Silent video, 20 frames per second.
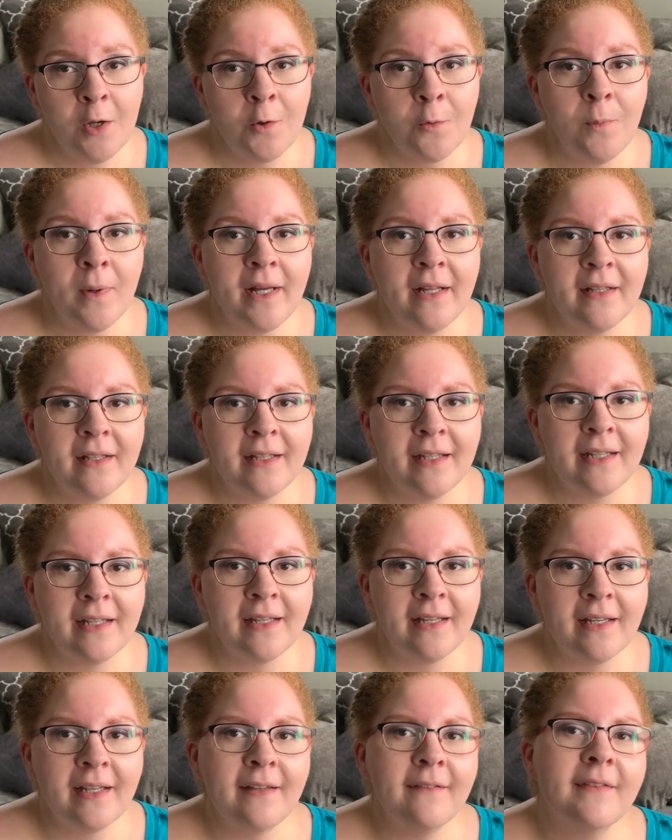Well,
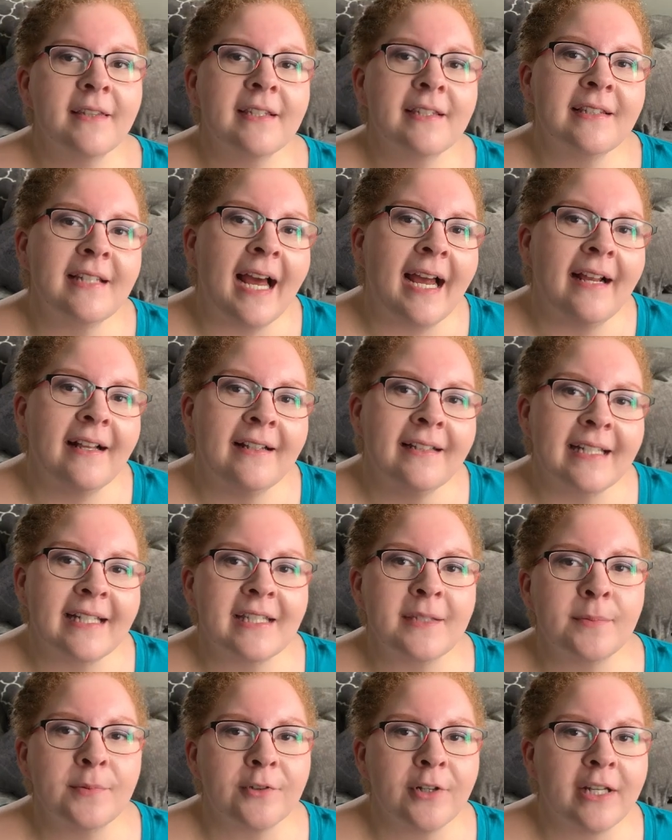if the style and
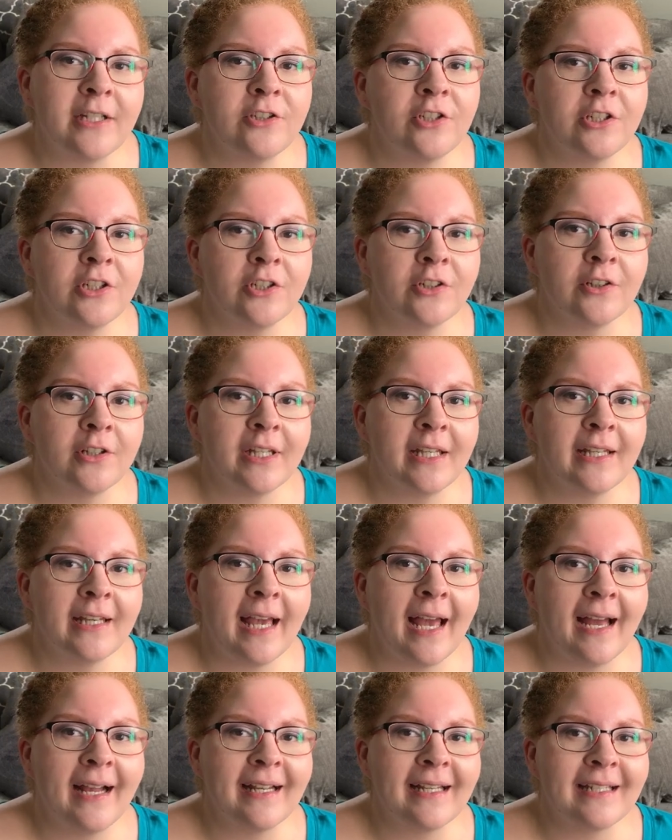inspiration you're looking
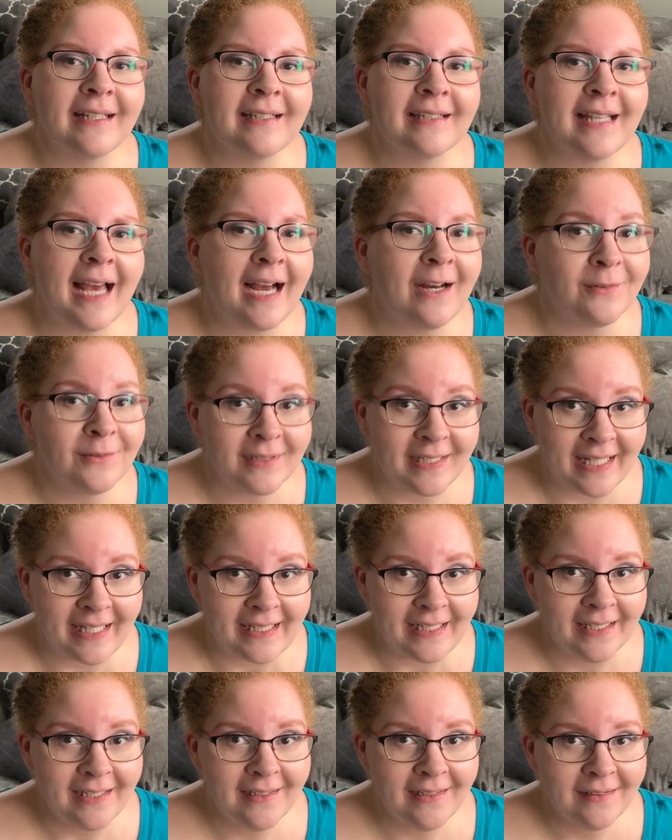at is
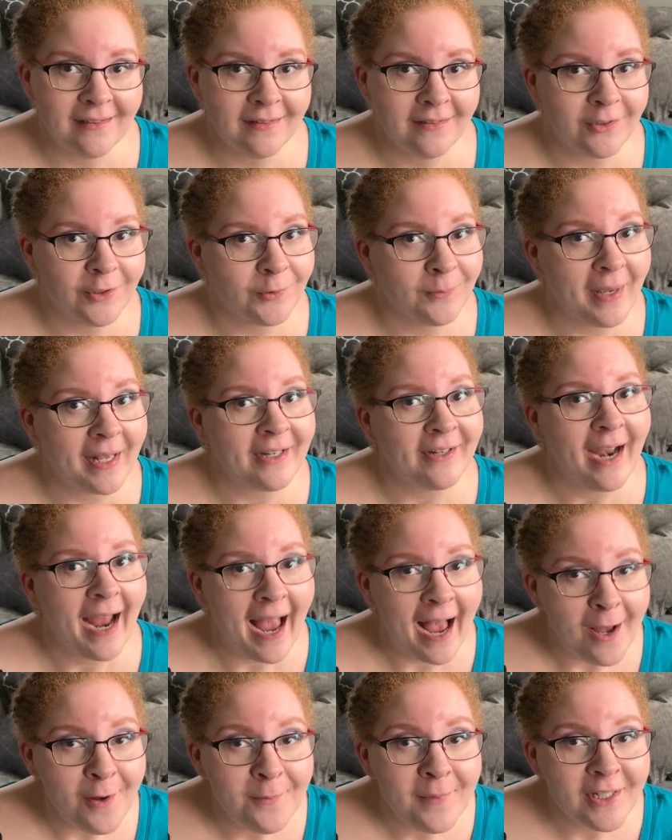outdated, no matter
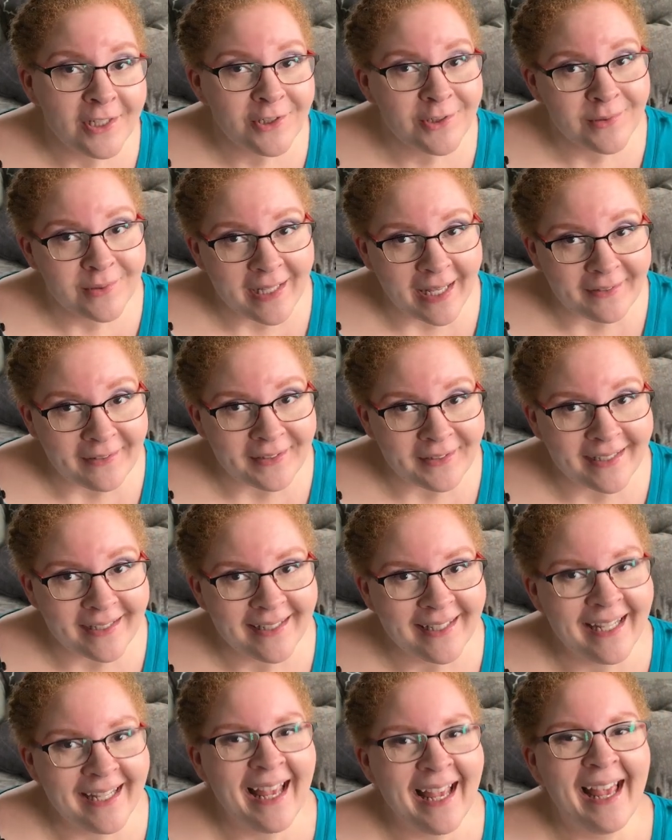how much you love
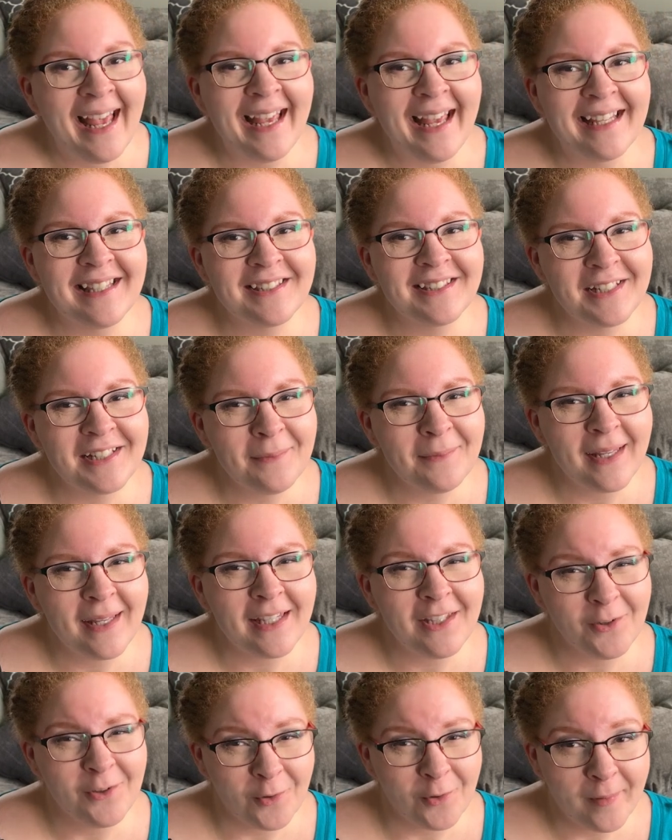it, it's going to make
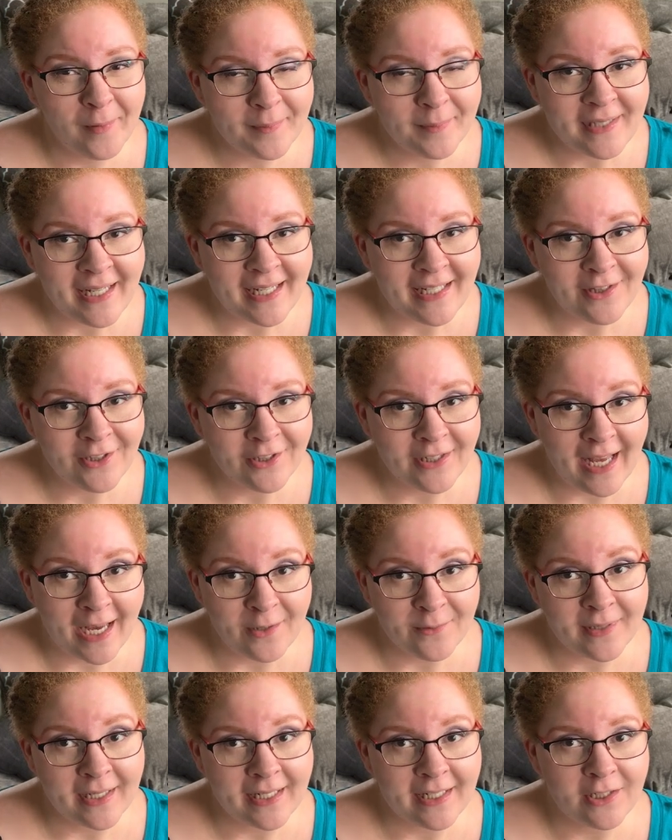your website look
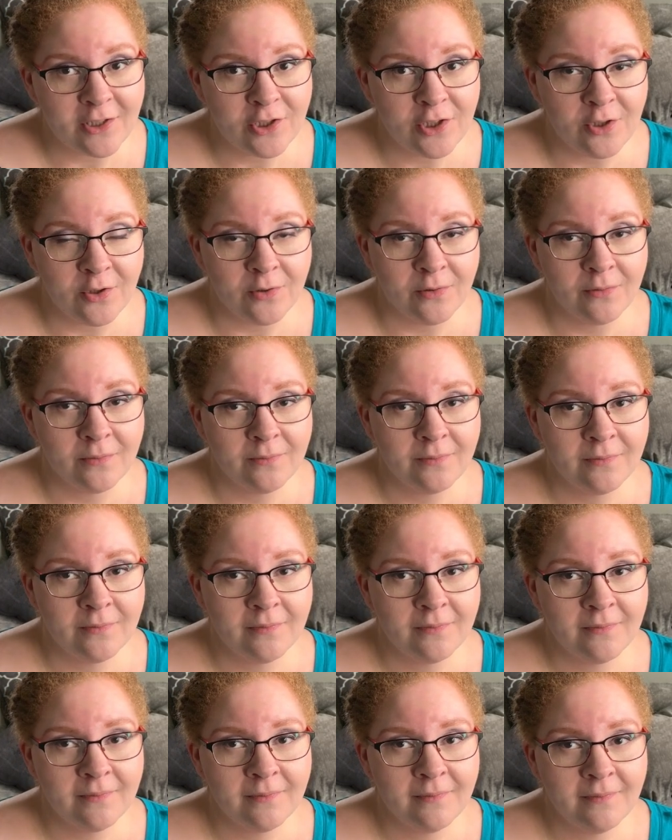outdated too.
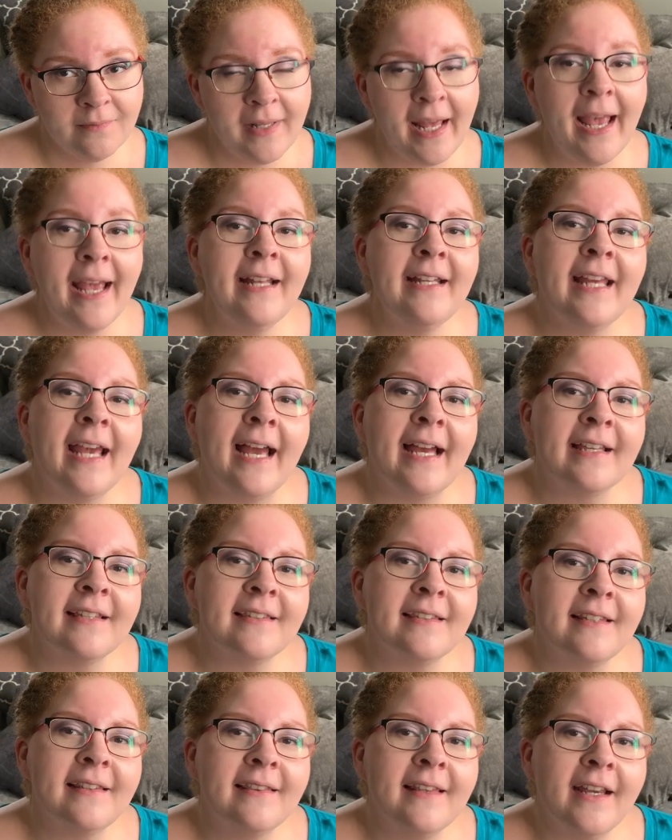And
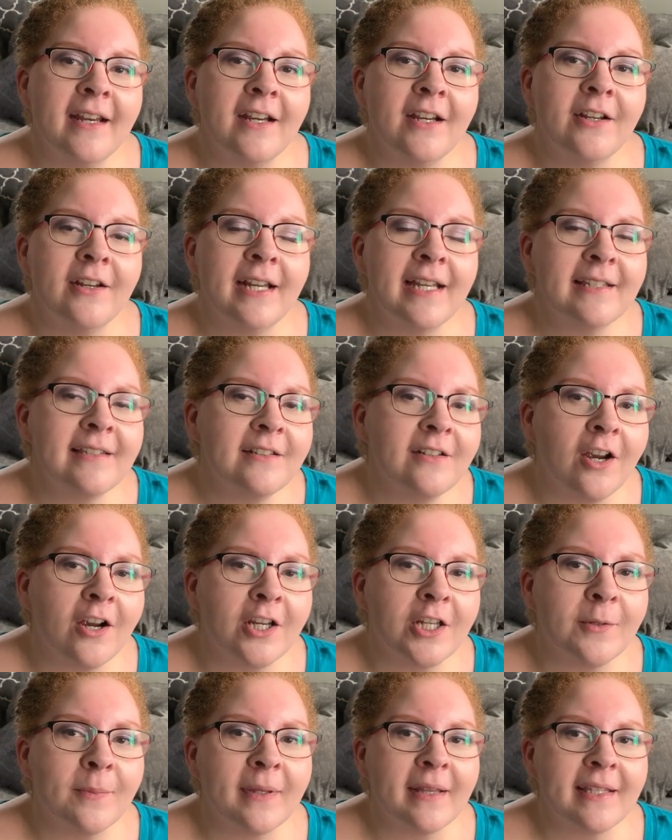yes, there is an
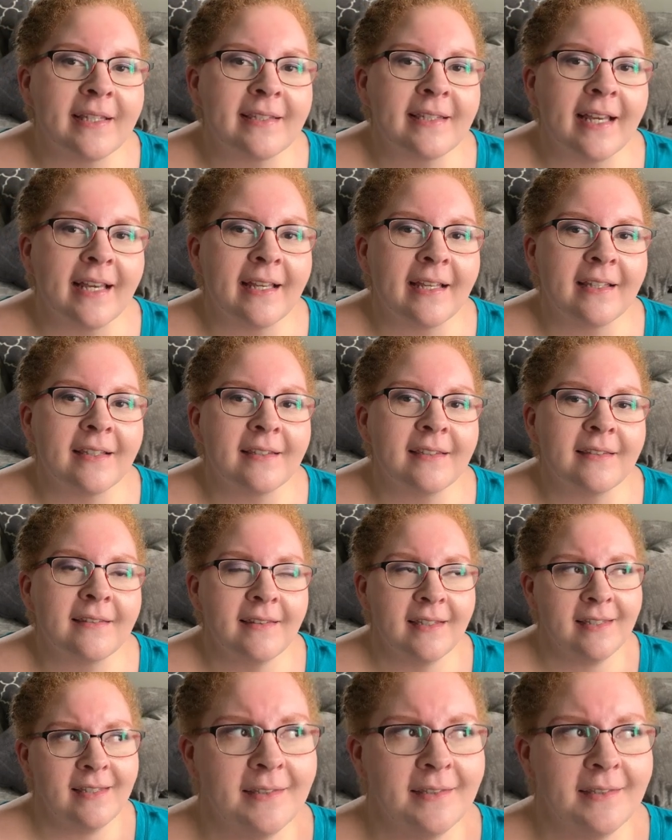argument that says, this